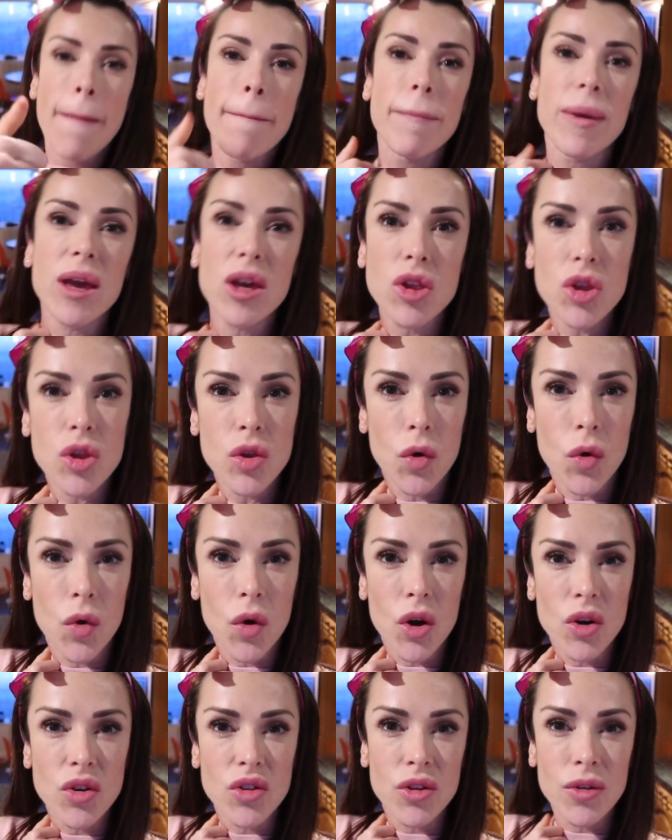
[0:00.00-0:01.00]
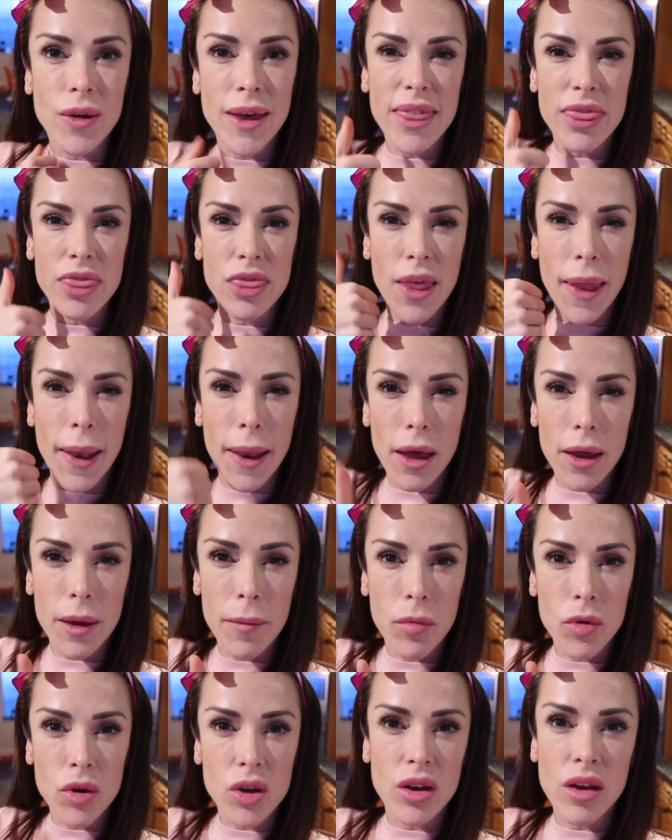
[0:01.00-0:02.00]
Make sure to hit the
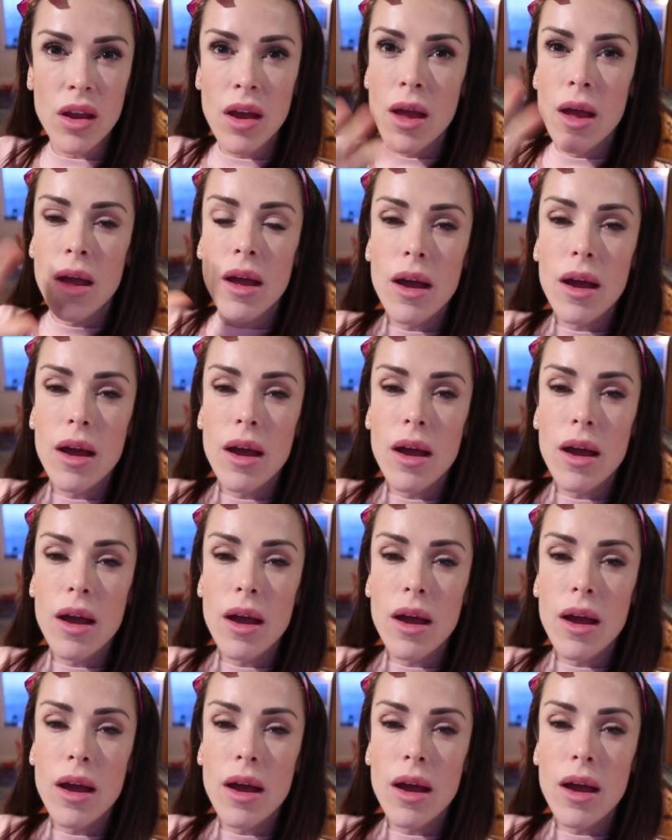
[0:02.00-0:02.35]
like button.